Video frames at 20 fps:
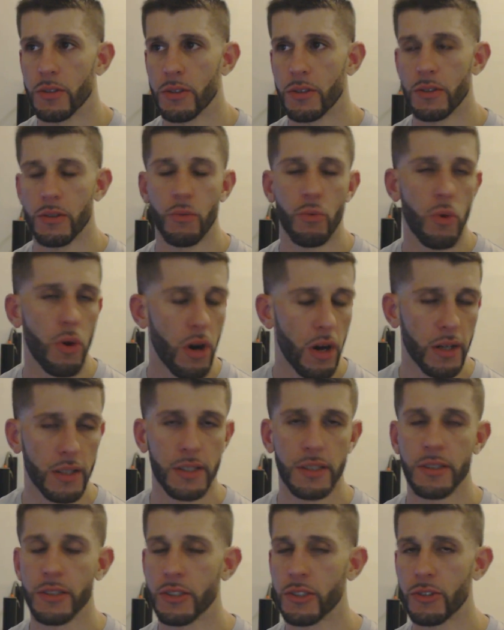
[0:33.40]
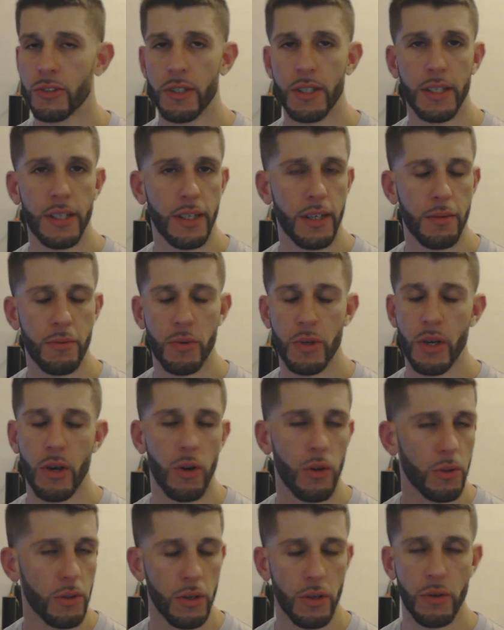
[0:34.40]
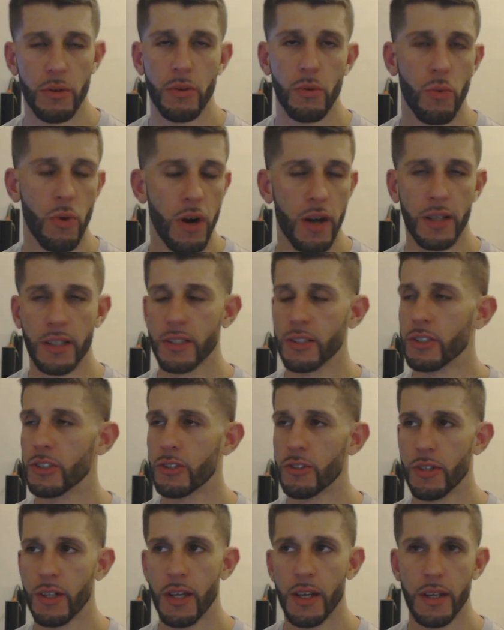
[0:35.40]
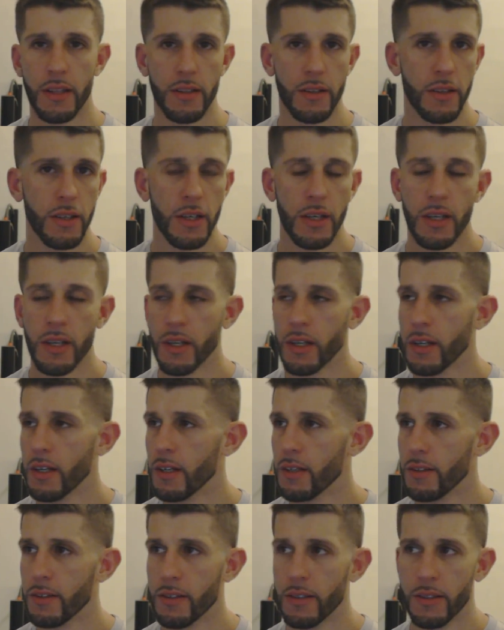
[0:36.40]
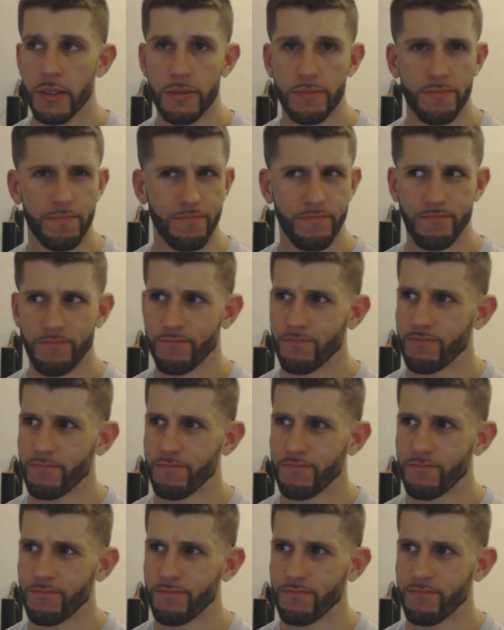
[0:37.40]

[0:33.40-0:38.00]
just the Watkins trade. And we all know the Watkins trade, the